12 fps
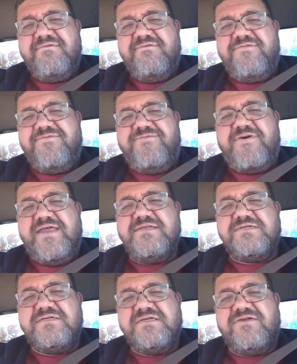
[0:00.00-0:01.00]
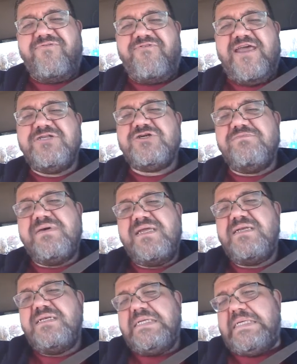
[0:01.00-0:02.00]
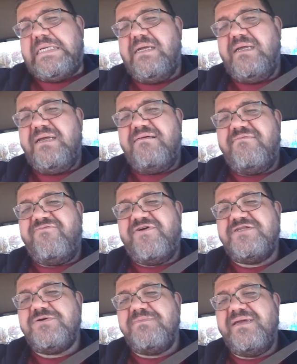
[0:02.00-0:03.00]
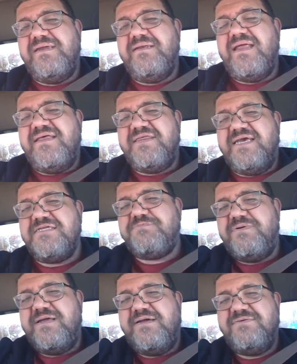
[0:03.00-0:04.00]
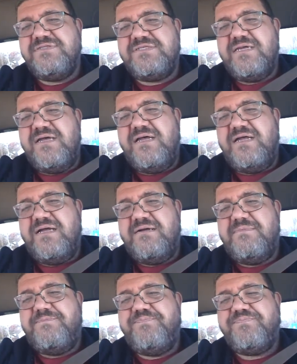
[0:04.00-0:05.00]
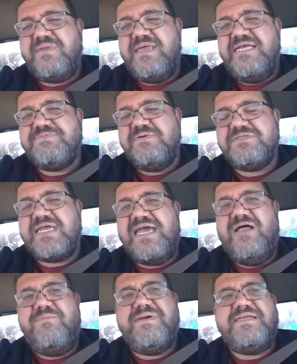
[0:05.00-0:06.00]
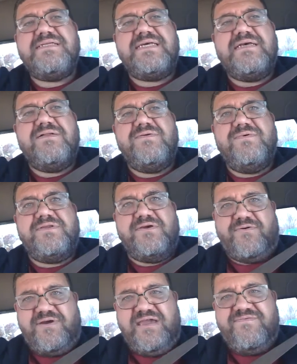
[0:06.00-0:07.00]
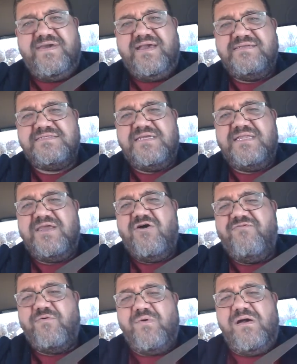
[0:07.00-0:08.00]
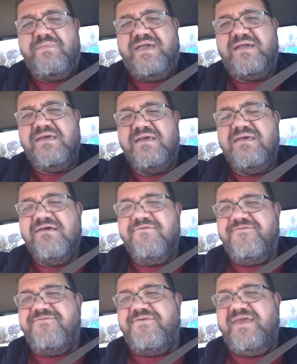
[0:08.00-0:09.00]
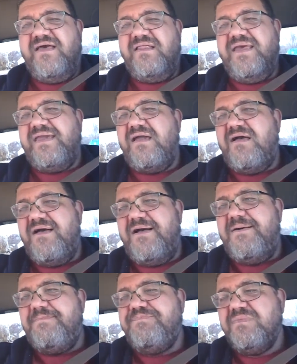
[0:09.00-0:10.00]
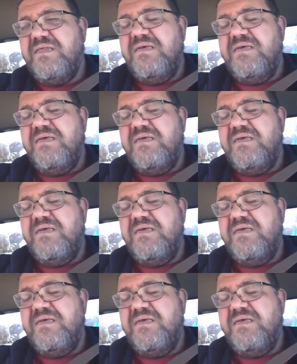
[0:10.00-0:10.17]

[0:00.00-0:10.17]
Phentermine, I think it's pronounced. That's supposed to help me deal with the cravings and the overwhelming feeling.